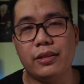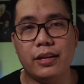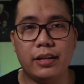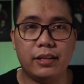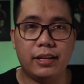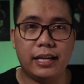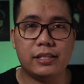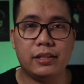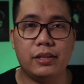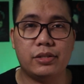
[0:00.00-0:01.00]
and the links in
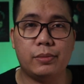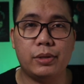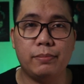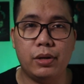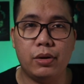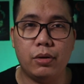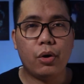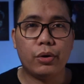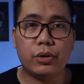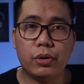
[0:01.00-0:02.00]
the description below or
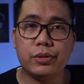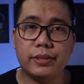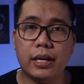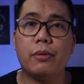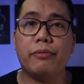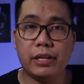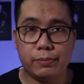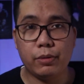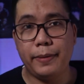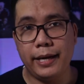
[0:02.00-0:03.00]
go to their
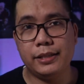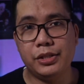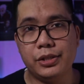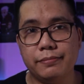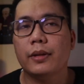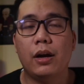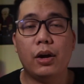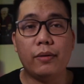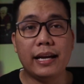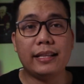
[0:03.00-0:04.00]
Facebook page.
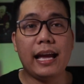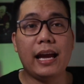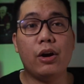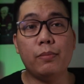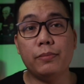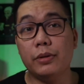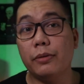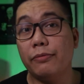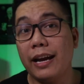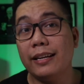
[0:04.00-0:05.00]
Alright, I hope you
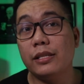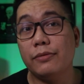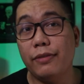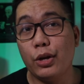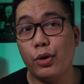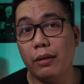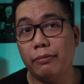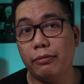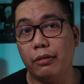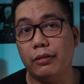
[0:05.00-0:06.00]
find this video helpful.